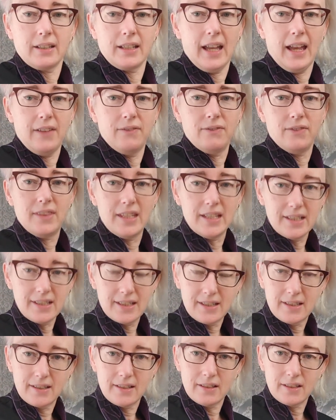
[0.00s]
have
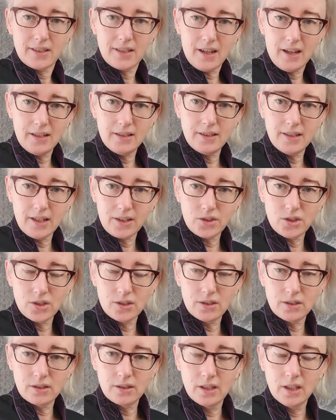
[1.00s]
this side
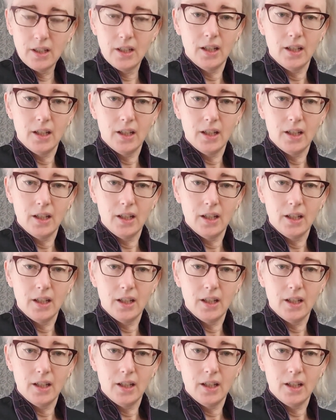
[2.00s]
section